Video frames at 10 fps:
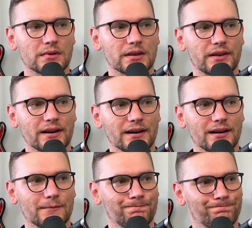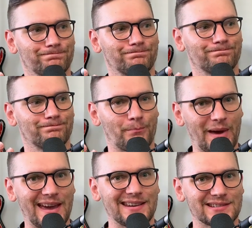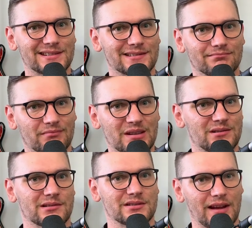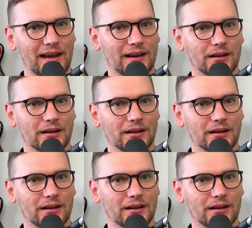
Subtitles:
The bass is your steak.